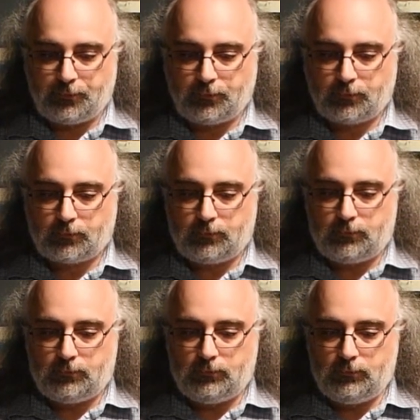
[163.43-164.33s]

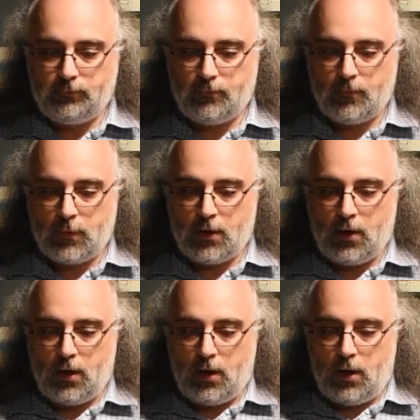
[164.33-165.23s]

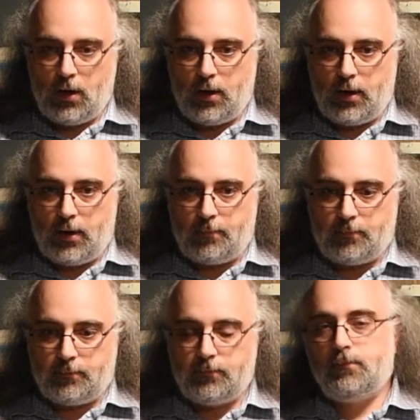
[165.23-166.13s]

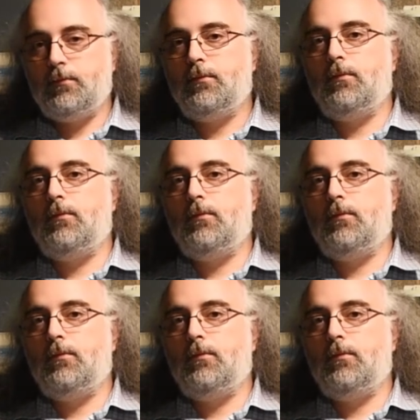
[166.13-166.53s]
(no one is talking)